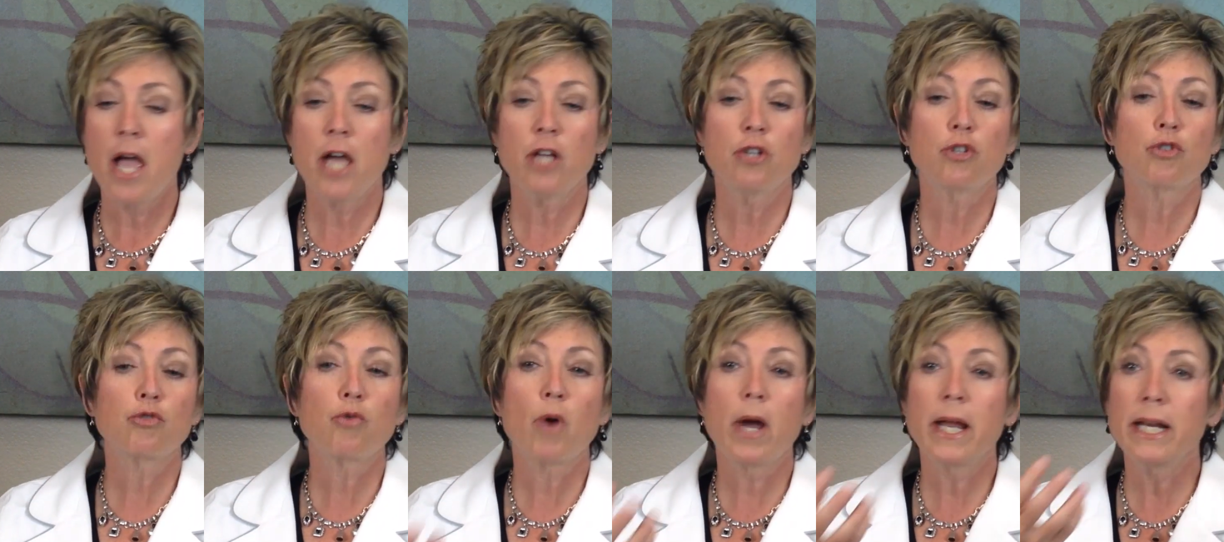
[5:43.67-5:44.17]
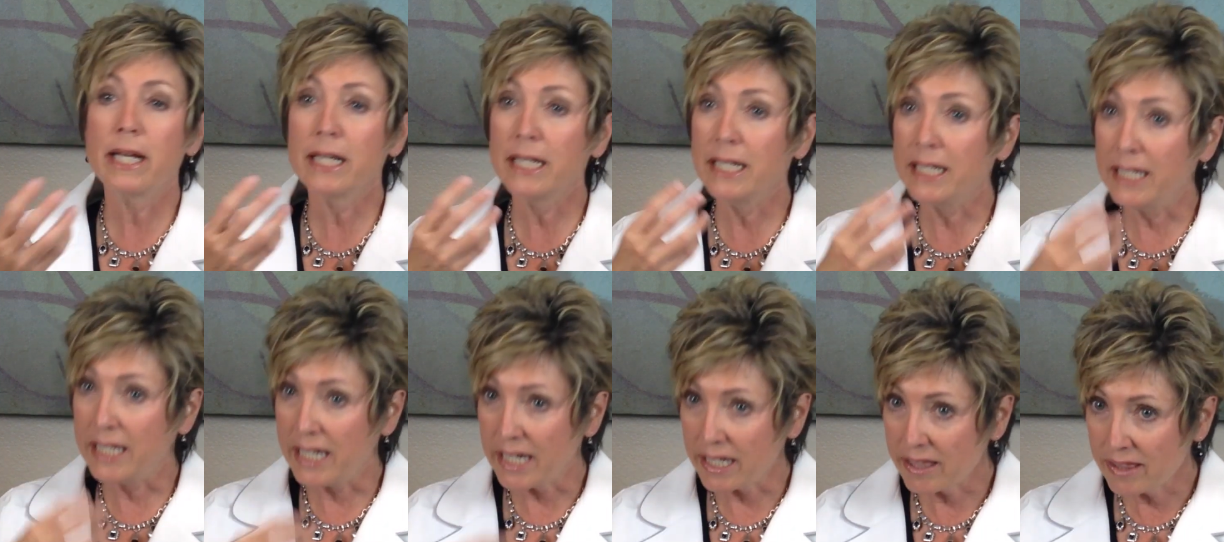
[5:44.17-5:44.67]
and try to
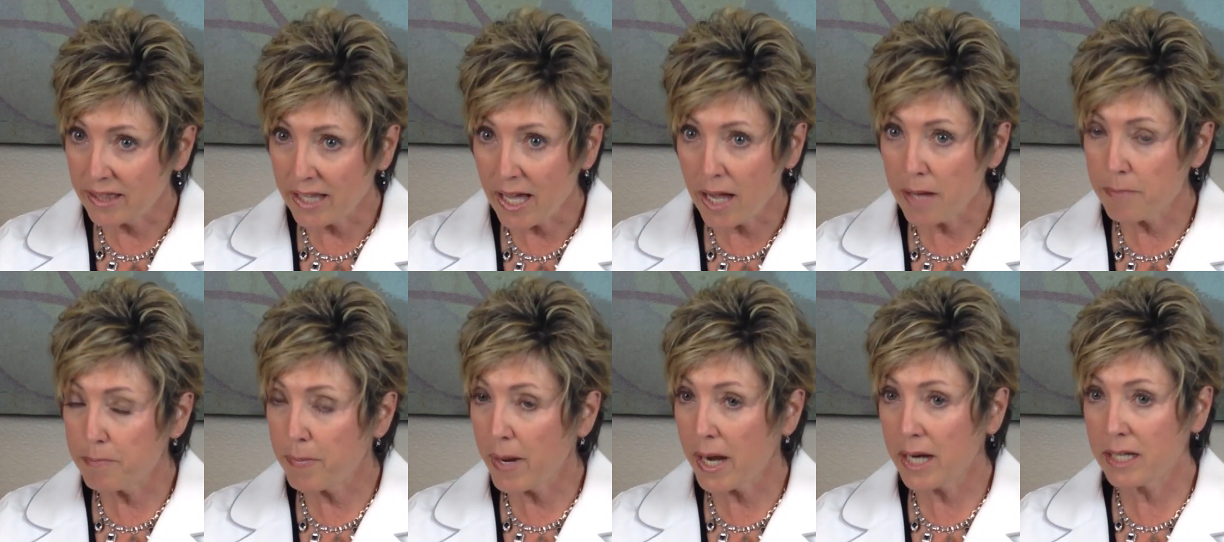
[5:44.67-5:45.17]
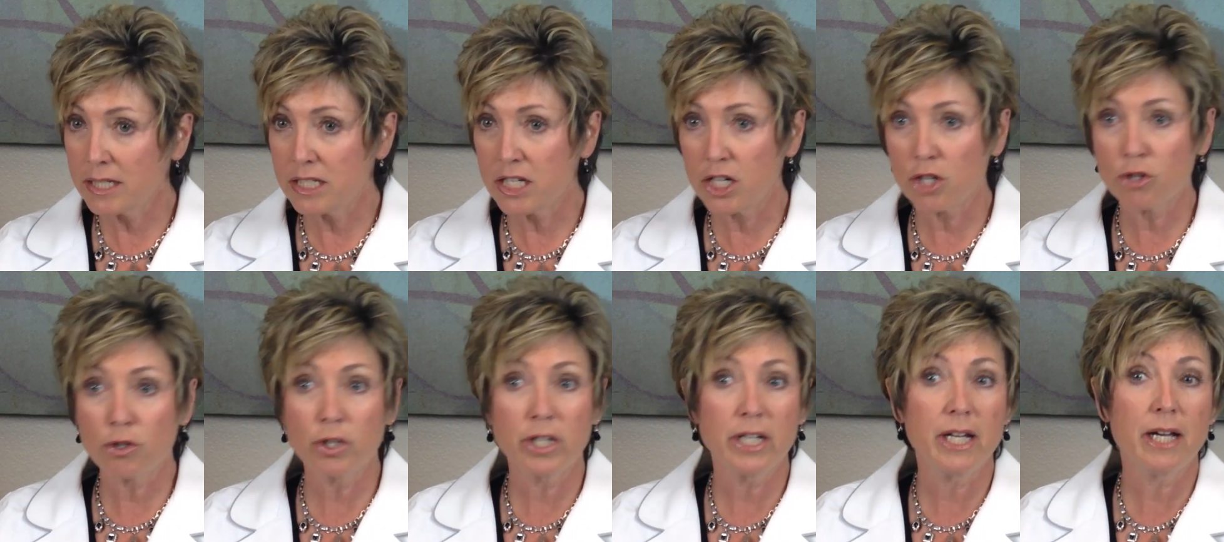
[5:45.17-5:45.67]
get that
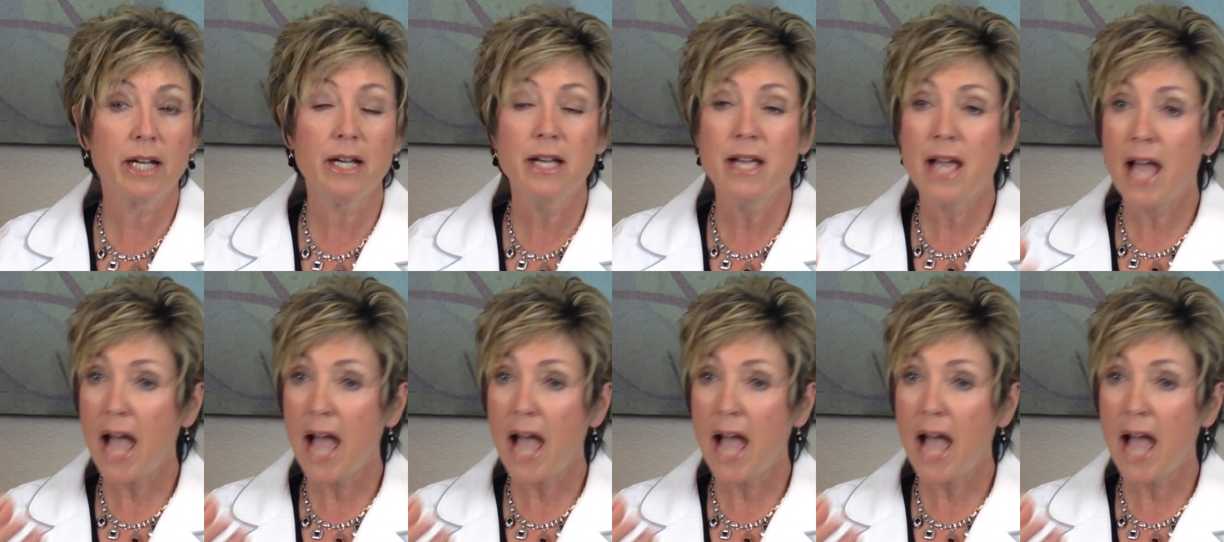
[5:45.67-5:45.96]
bacteria